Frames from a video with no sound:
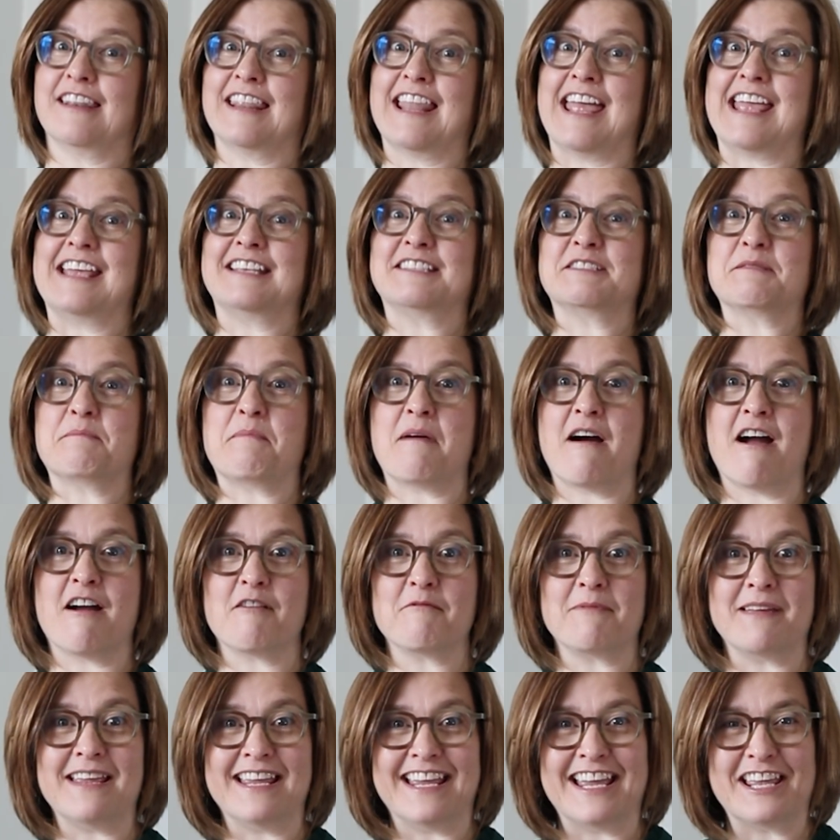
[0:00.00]
legs apart,
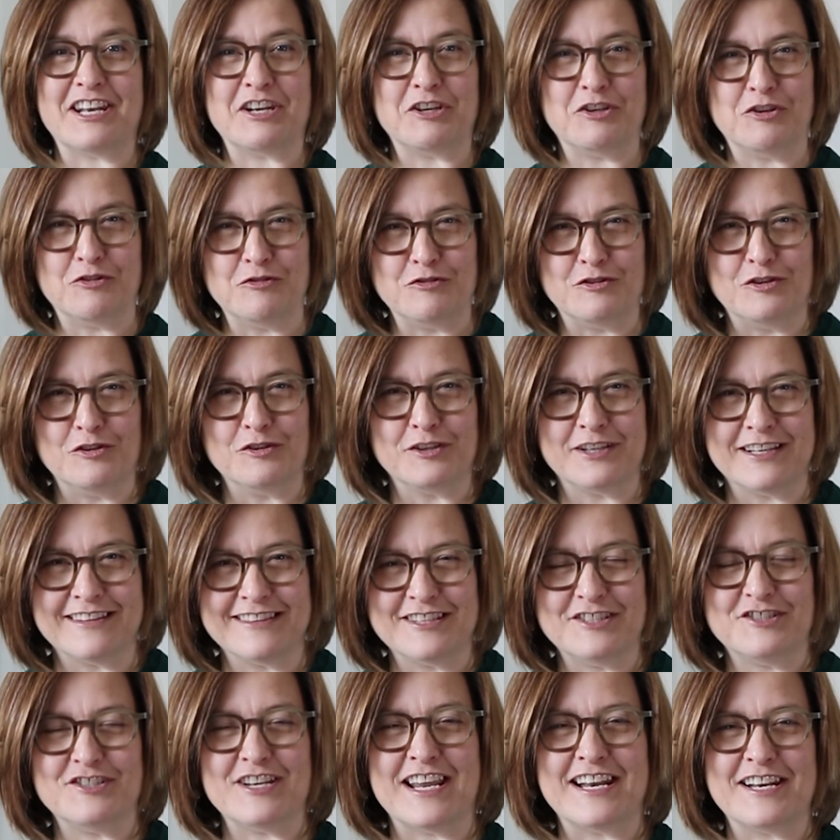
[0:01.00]
we can get a good look at the
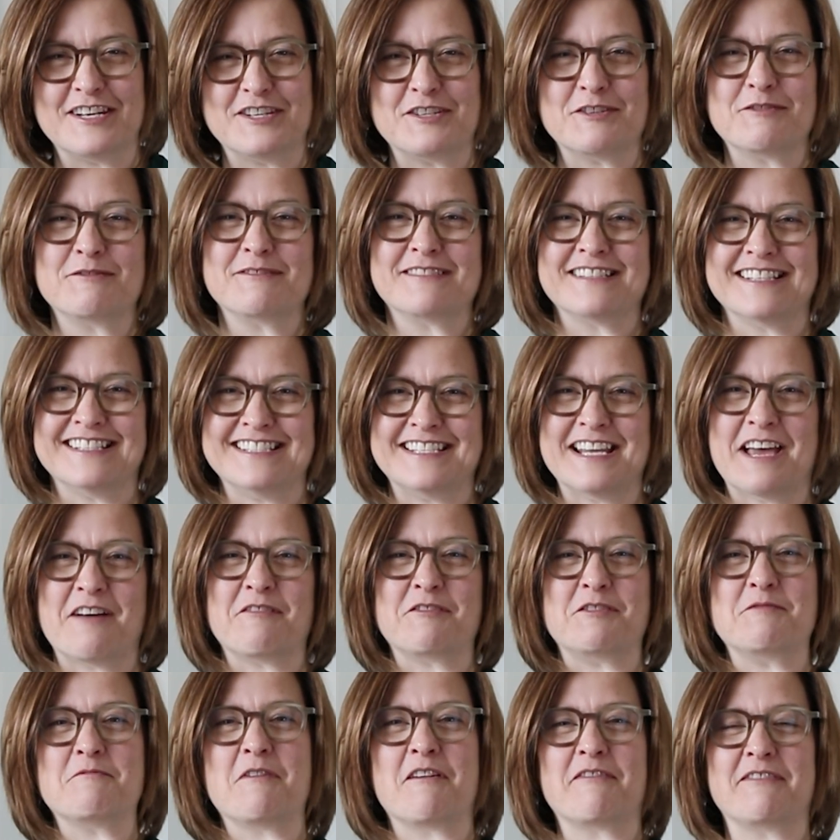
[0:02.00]
genitals and tell
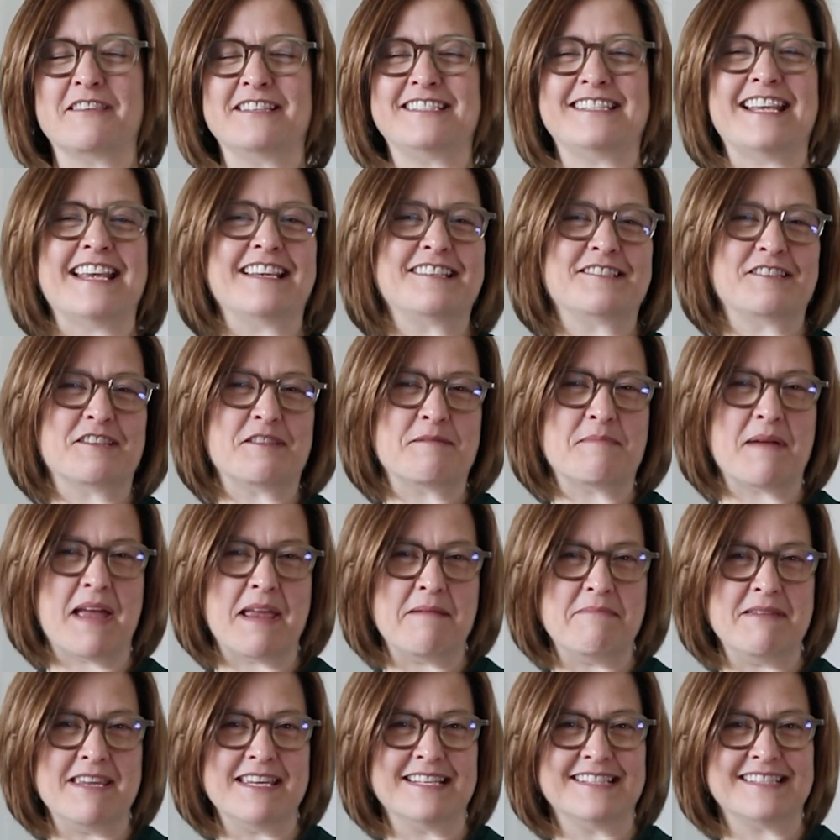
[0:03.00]
you what the sex of the
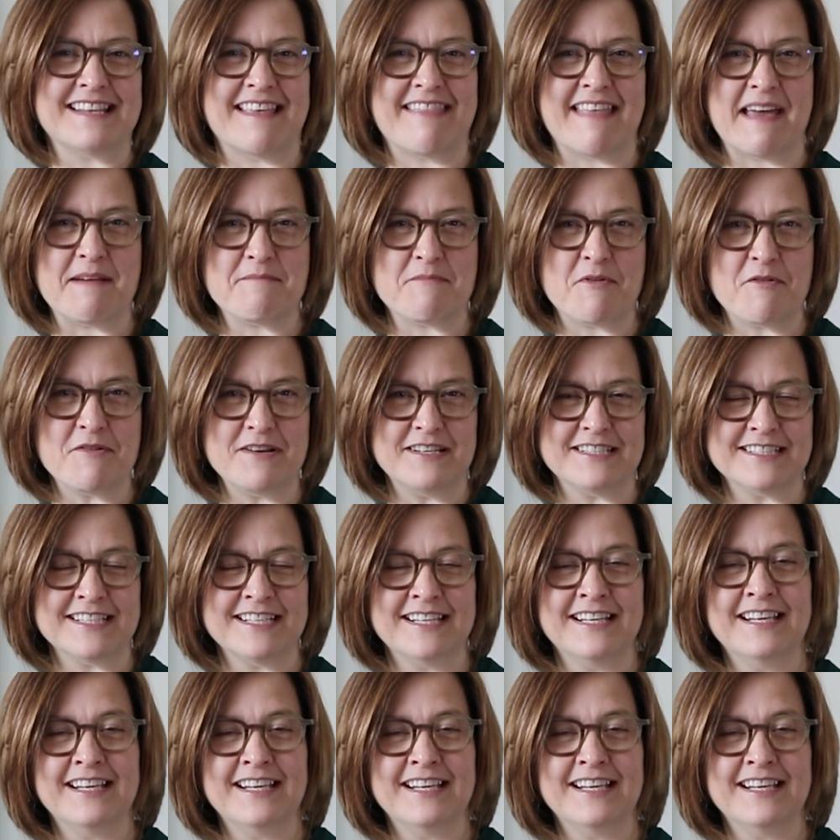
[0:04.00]
baby is at that point.